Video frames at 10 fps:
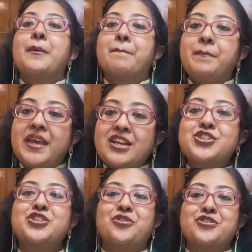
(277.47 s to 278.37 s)
make
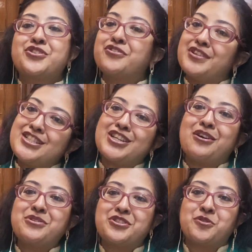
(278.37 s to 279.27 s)
sure to reach
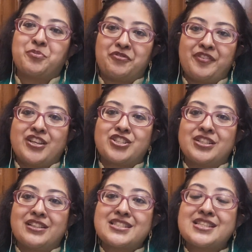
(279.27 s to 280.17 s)
out to
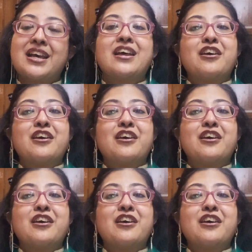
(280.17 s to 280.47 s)
professionals.